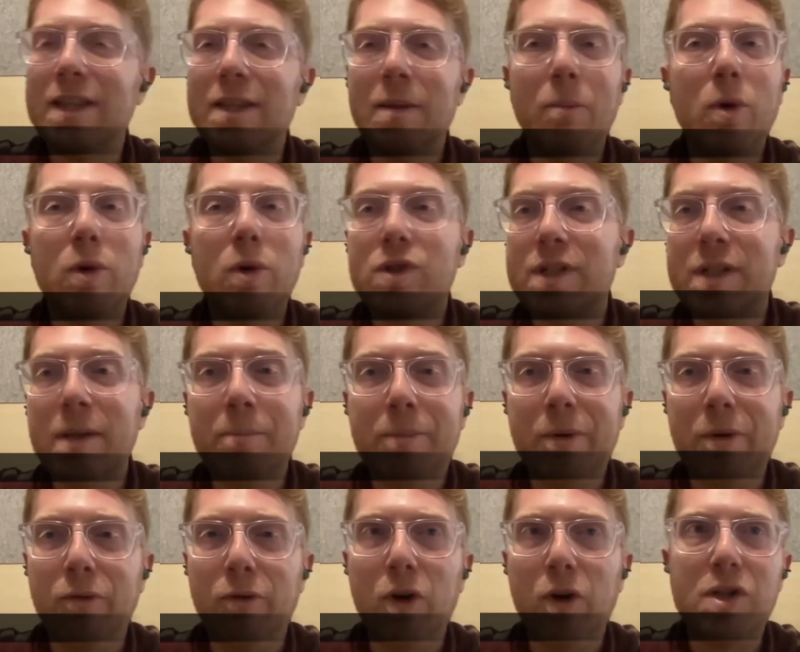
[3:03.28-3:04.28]
the most
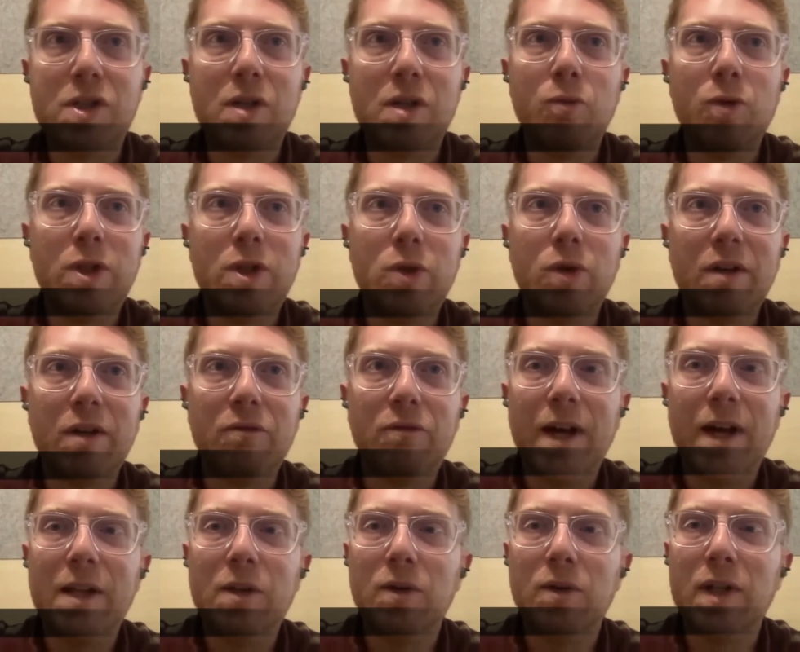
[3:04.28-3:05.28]
simple version, which you can
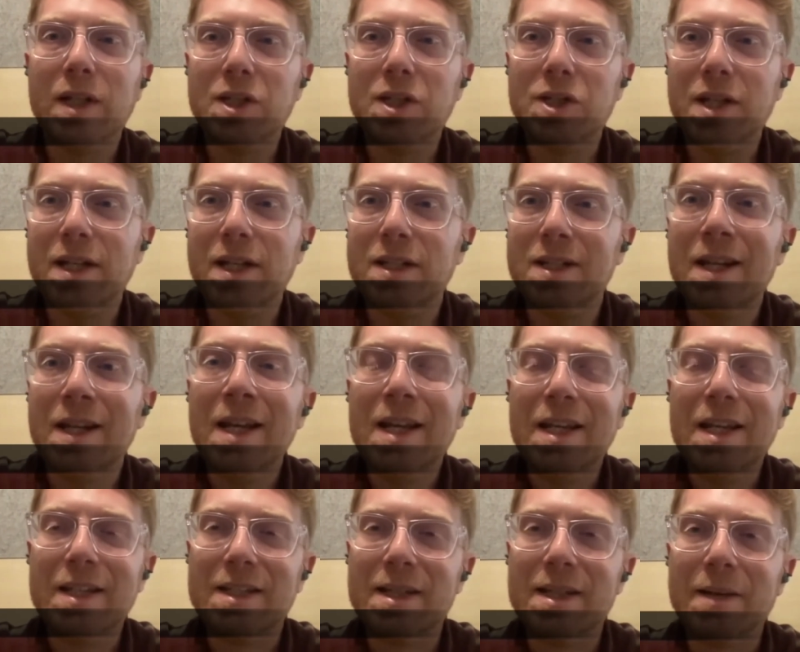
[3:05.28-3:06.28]
find on an exchange,
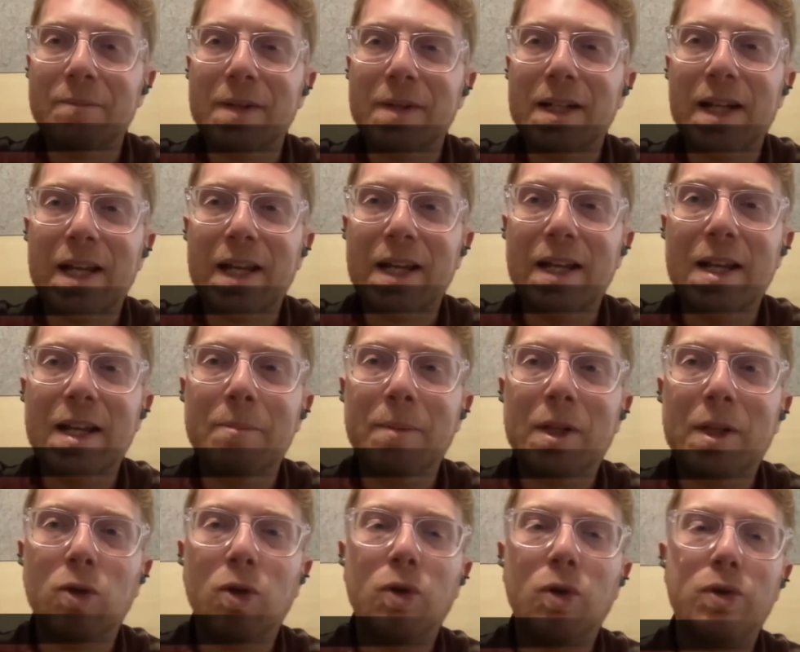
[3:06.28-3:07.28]
is something like a
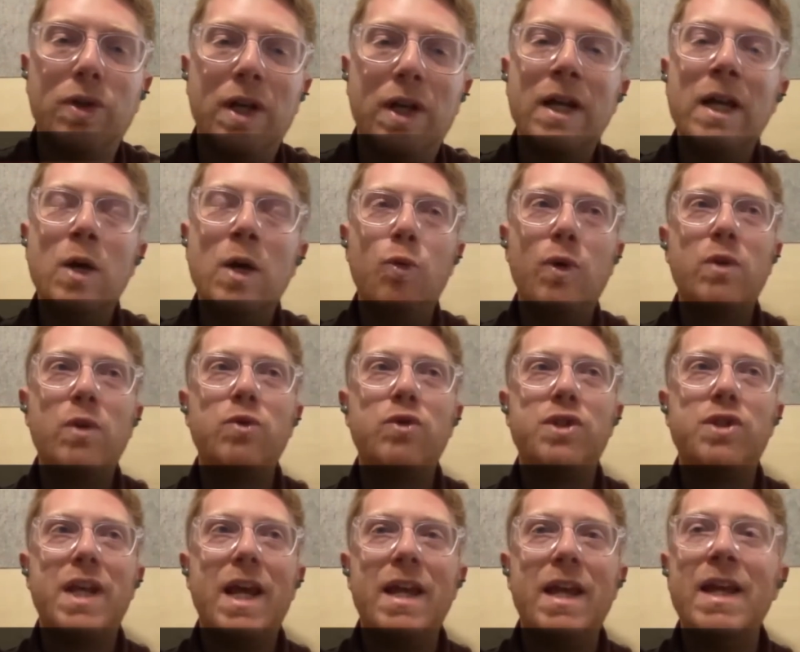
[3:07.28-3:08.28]
limit order, where you
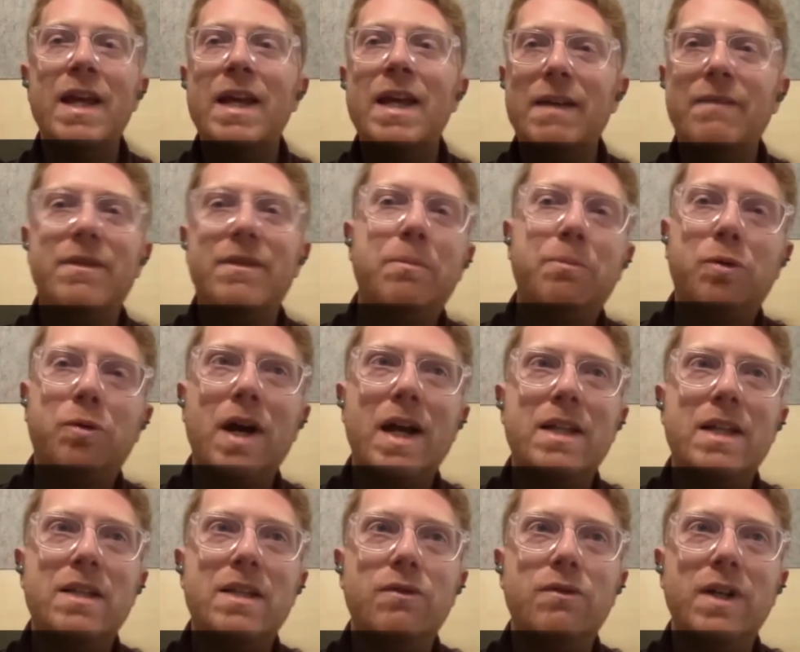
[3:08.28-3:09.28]
say, if the
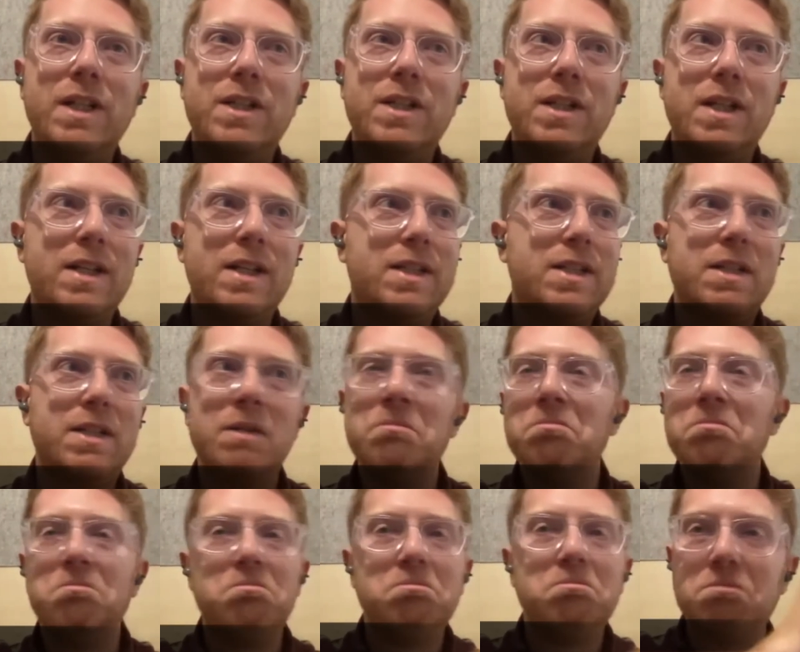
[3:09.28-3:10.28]
price reaches
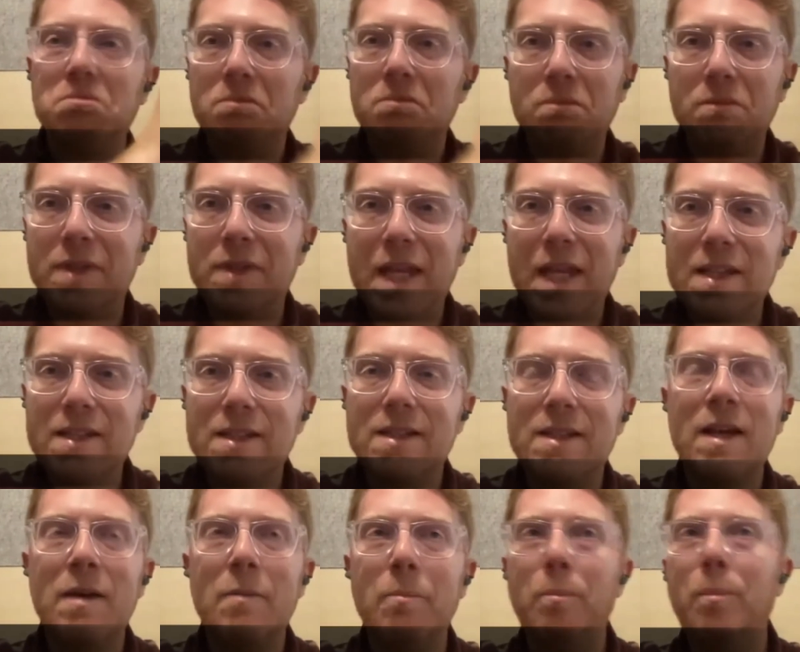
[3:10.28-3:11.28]

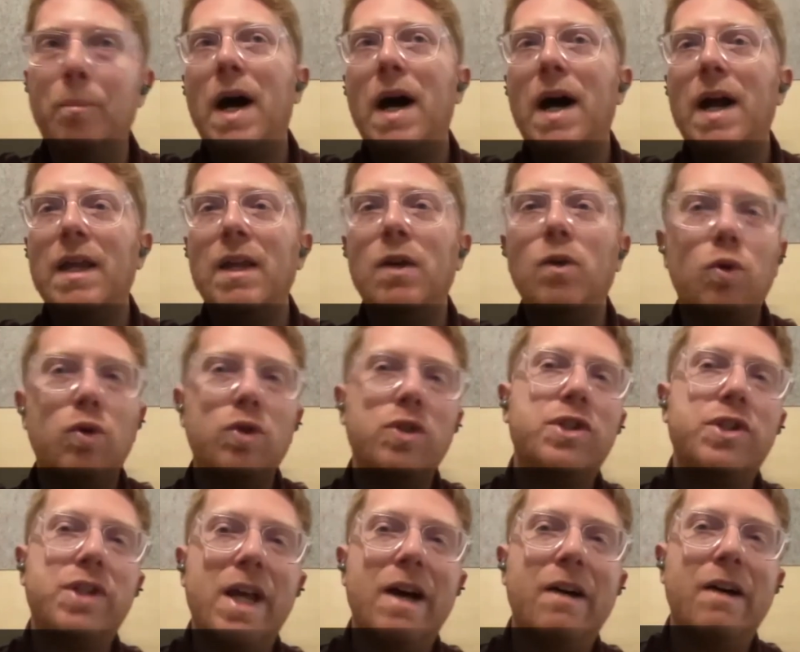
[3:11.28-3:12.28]
this, buy or
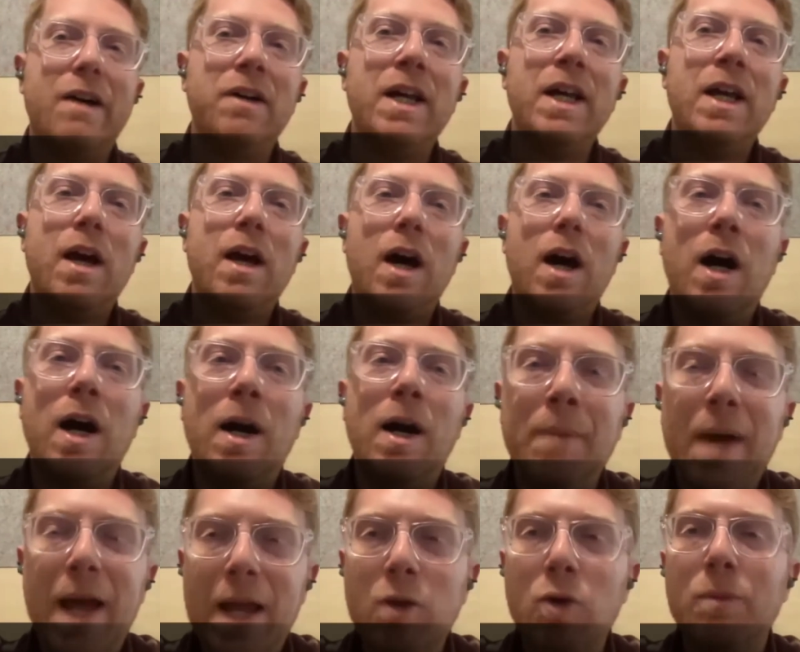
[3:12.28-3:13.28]
sell.
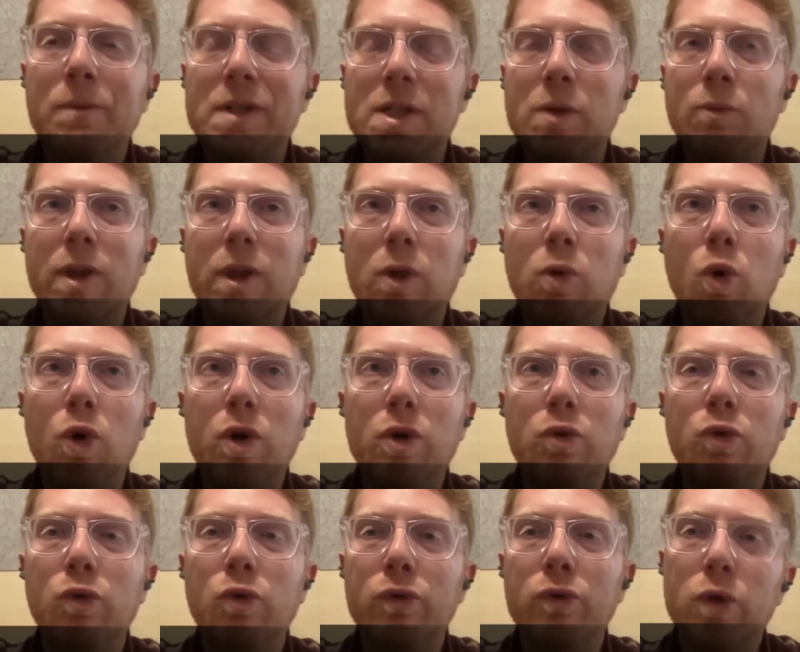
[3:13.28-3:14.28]
And obviously with
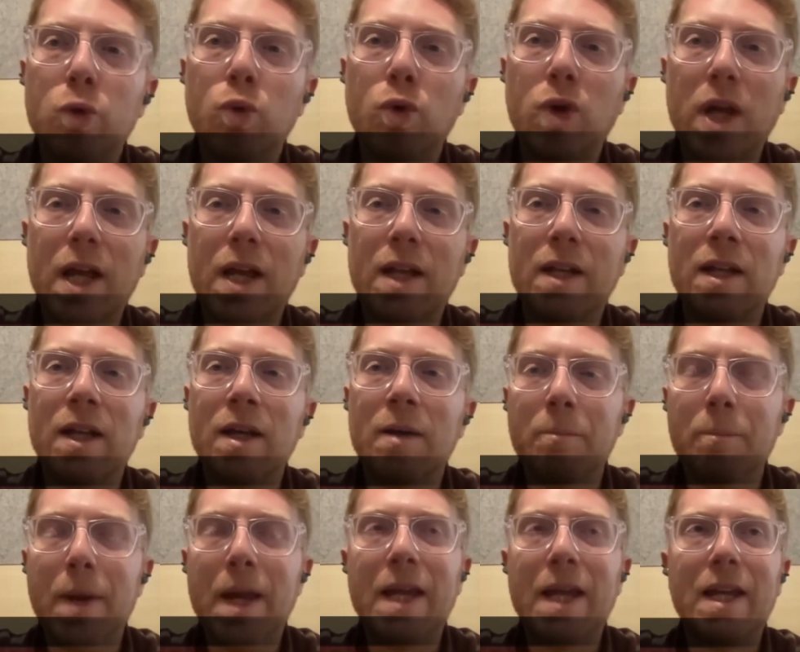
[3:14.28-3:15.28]
Coinrule, you can
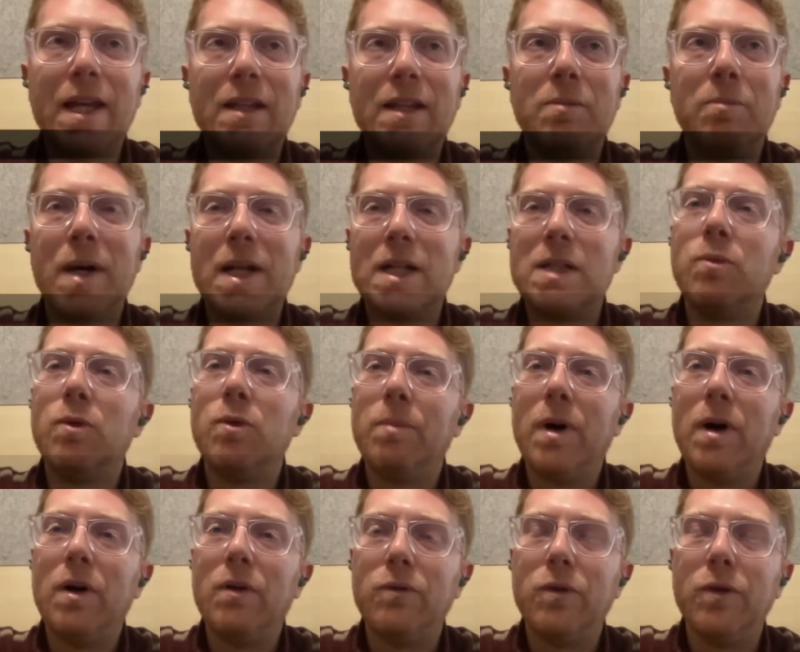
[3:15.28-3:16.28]
make it much more
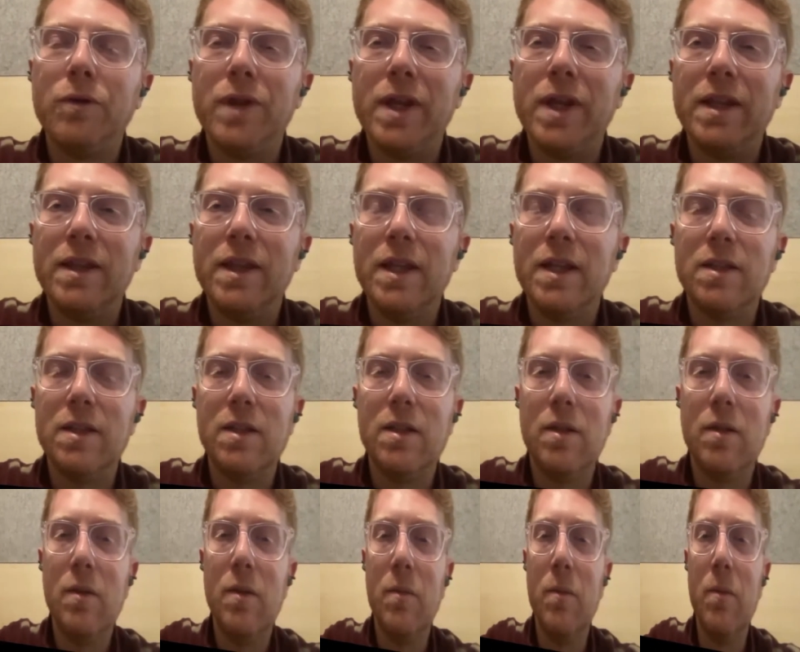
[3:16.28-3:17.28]
powerful than this.